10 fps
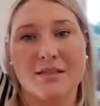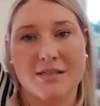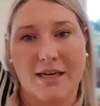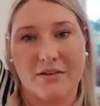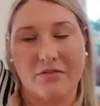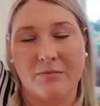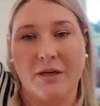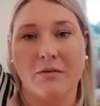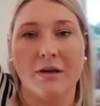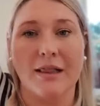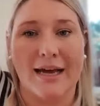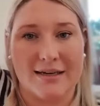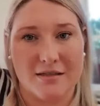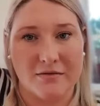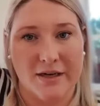It's safe for me to
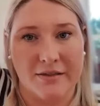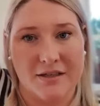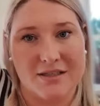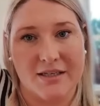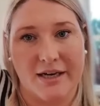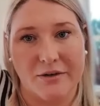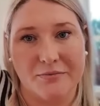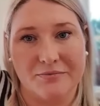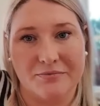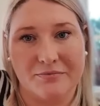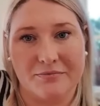relax around this now.